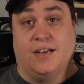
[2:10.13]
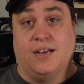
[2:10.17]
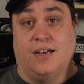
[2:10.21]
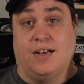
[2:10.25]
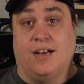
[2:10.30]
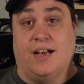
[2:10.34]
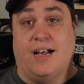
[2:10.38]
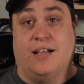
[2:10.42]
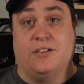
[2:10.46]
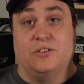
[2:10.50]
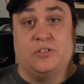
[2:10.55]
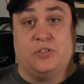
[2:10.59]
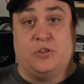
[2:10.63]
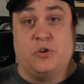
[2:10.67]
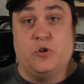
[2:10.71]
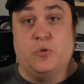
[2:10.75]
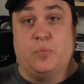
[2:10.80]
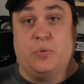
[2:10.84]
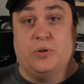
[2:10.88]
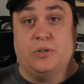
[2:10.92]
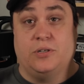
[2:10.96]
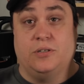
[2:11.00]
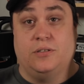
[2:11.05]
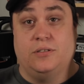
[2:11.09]
Uh, Alice
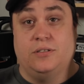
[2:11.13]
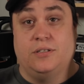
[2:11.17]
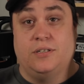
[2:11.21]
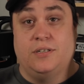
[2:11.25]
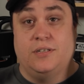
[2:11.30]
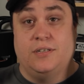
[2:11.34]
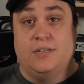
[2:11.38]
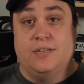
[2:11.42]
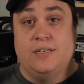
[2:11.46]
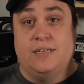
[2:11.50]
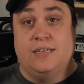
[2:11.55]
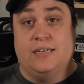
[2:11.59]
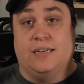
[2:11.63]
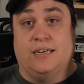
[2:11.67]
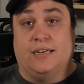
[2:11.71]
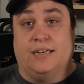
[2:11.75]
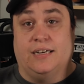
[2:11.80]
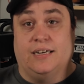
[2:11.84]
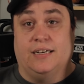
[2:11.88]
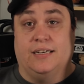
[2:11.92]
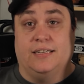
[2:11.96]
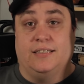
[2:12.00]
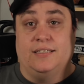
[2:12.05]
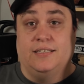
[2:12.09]
Cooper,
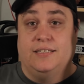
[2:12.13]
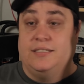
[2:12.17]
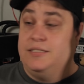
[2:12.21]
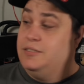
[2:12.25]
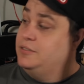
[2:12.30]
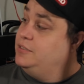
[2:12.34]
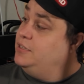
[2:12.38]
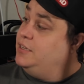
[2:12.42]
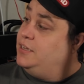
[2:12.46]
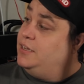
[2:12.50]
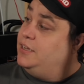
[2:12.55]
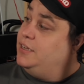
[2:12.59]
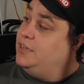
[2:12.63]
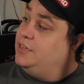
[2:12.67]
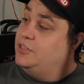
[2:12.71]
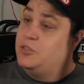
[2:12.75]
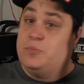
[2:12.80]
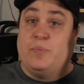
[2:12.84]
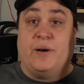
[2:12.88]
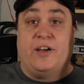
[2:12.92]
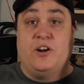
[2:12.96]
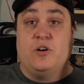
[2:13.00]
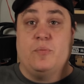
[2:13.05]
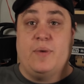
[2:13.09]
uh, uh,
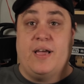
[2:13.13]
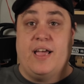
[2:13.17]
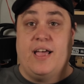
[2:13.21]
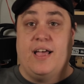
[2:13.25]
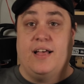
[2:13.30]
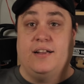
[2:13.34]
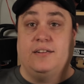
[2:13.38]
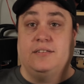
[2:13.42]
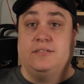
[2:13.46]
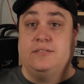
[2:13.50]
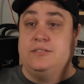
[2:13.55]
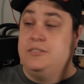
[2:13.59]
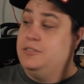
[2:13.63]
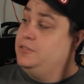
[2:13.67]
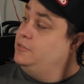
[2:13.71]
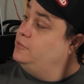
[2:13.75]
Spider Man,